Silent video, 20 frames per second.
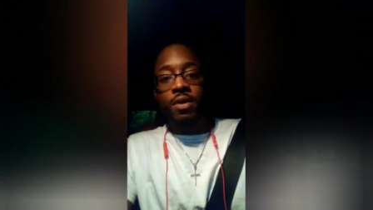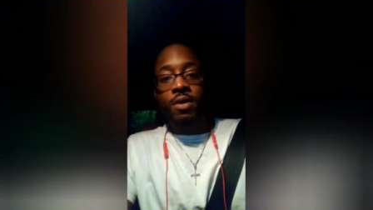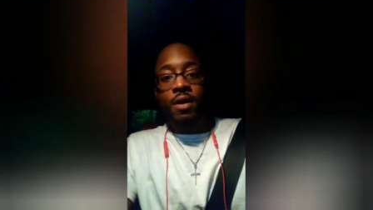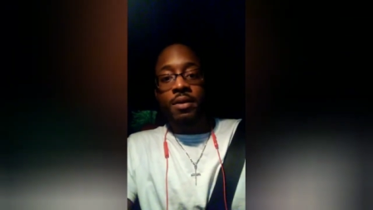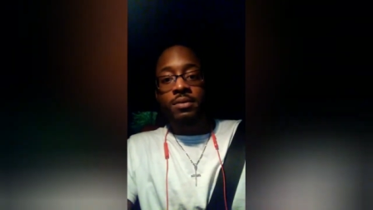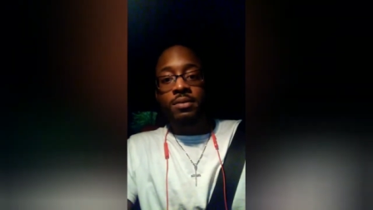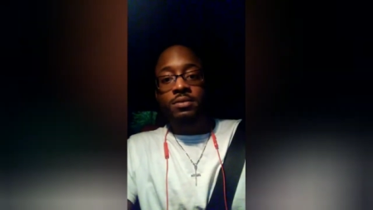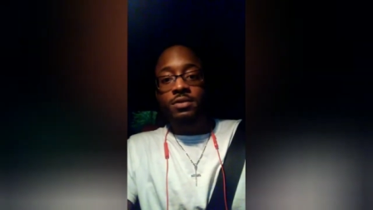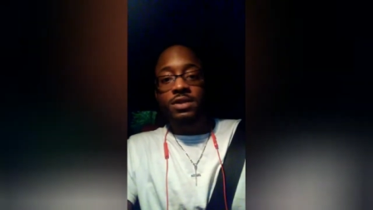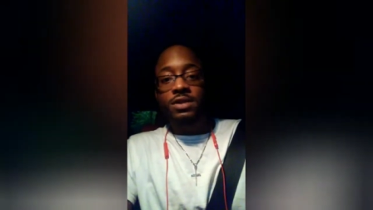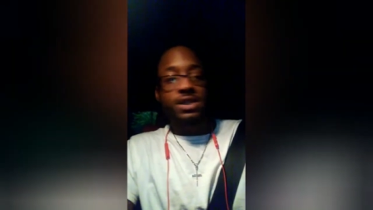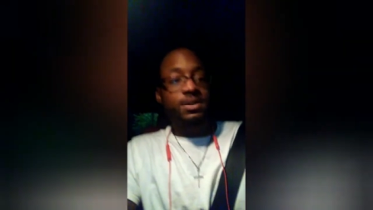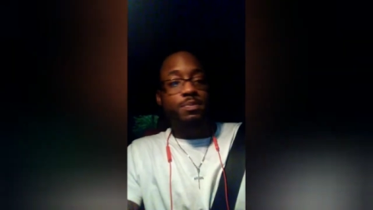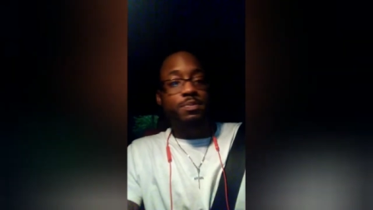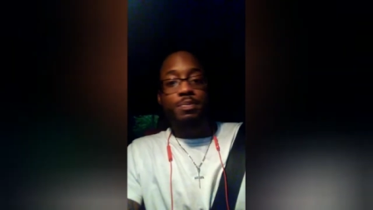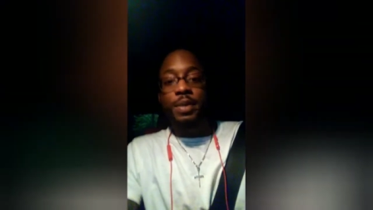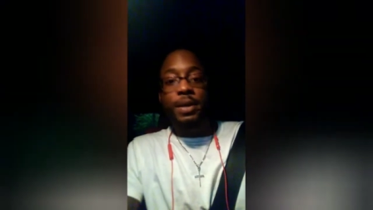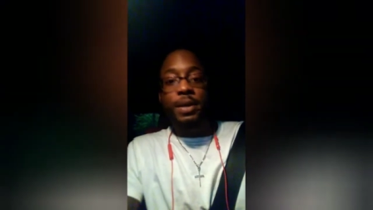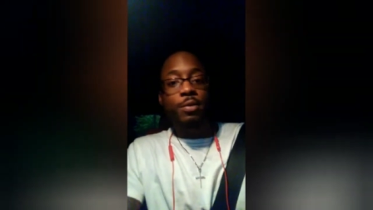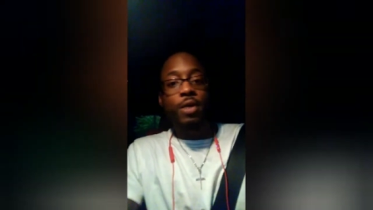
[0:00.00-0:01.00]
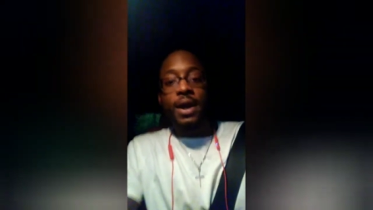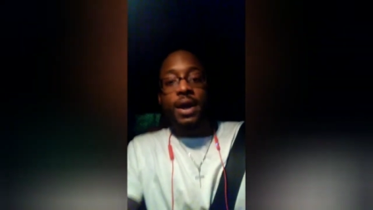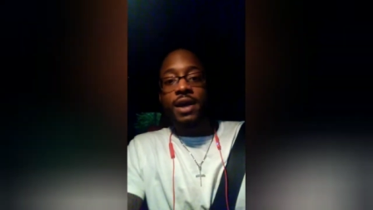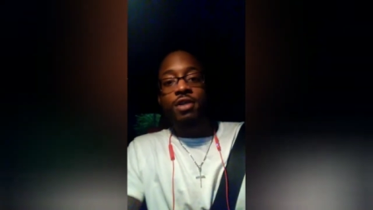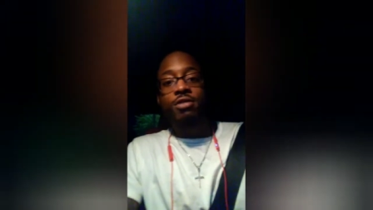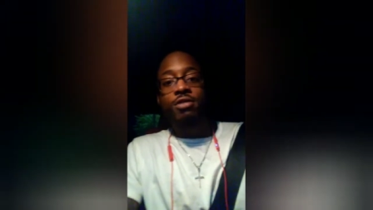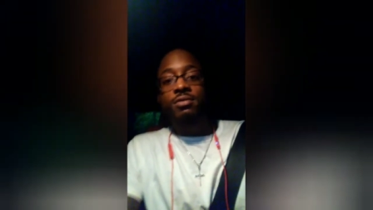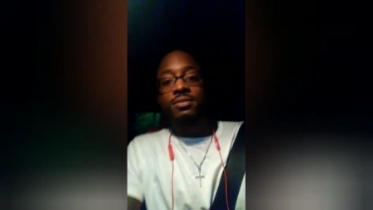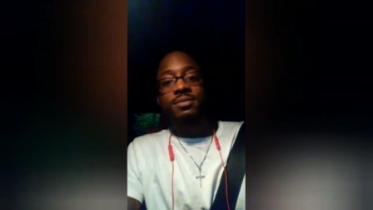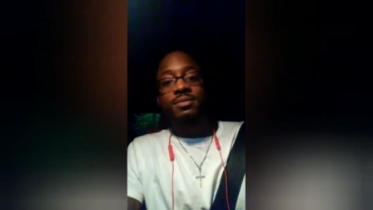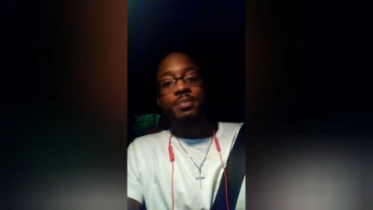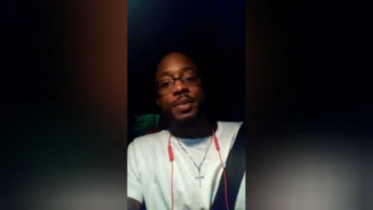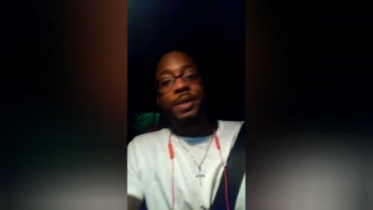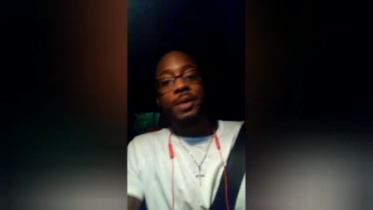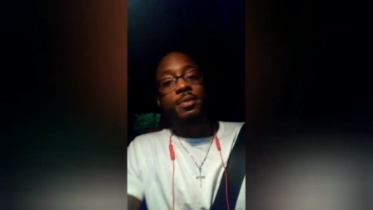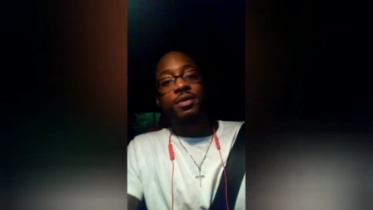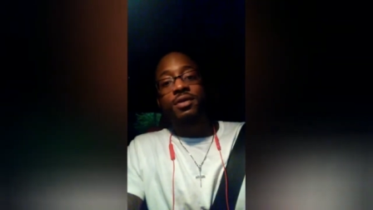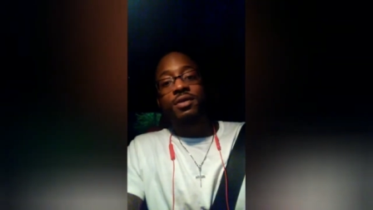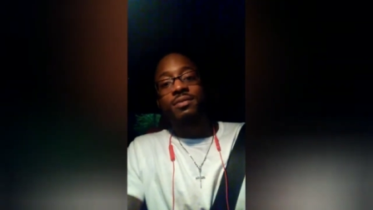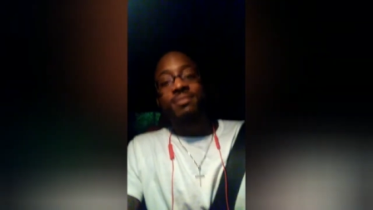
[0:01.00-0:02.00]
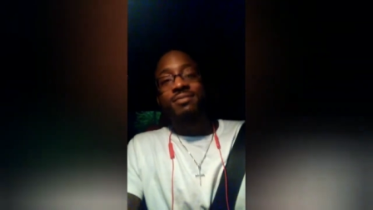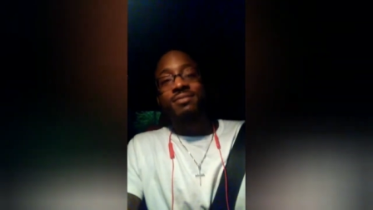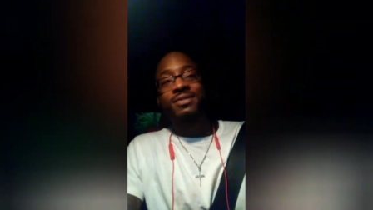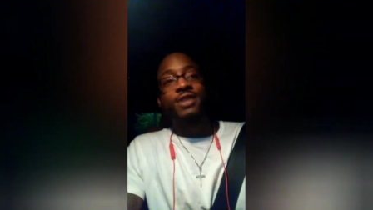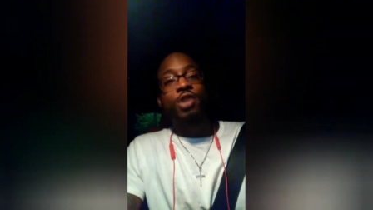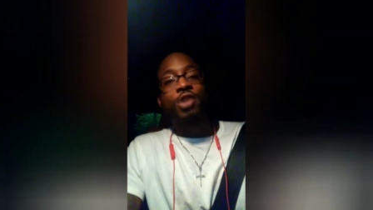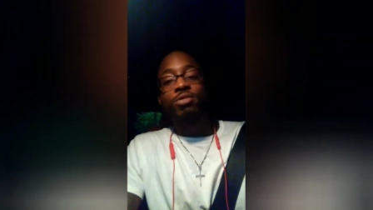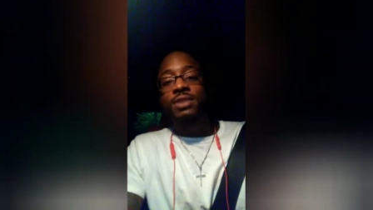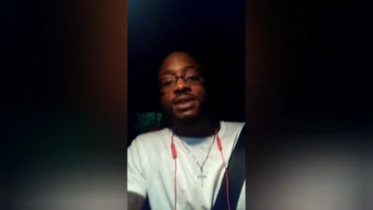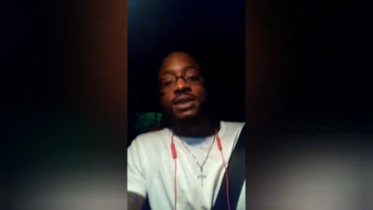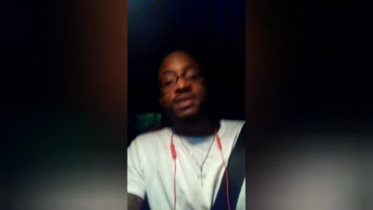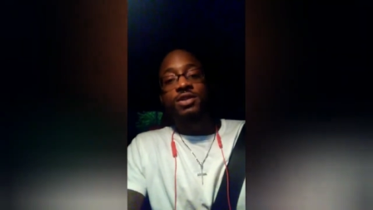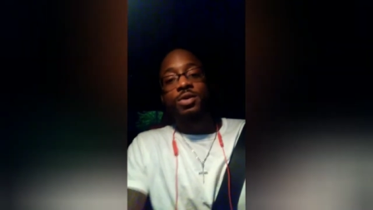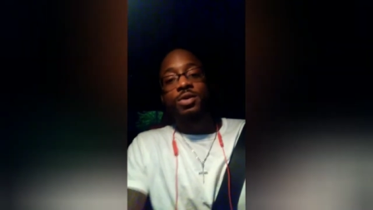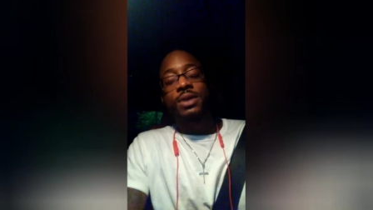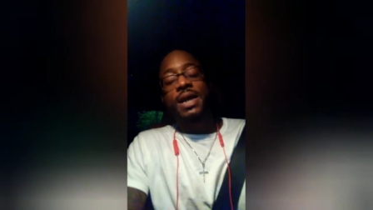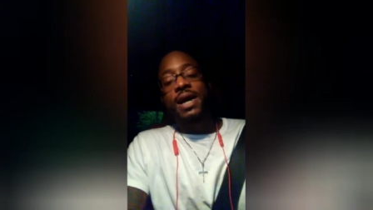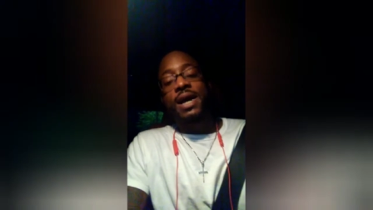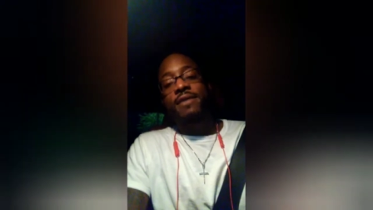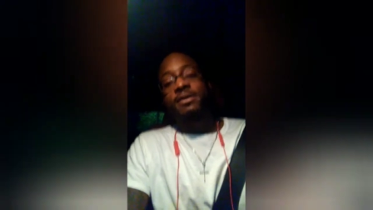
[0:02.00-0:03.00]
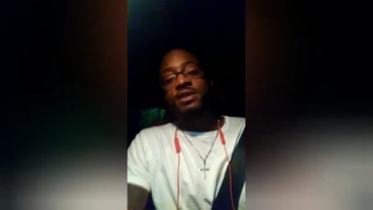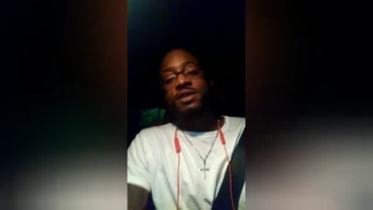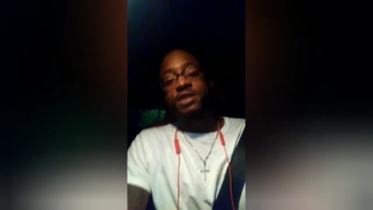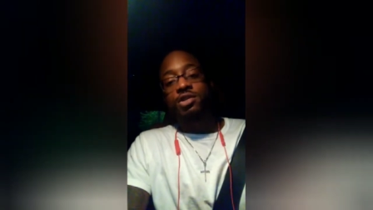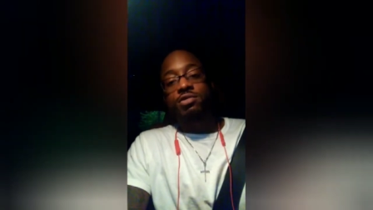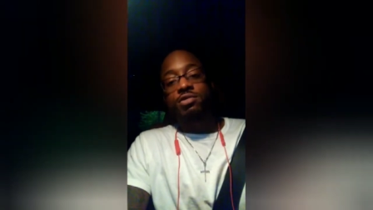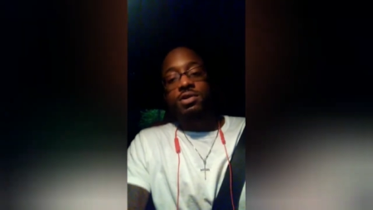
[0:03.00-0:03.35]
Because people don't listen to a lot of excuses.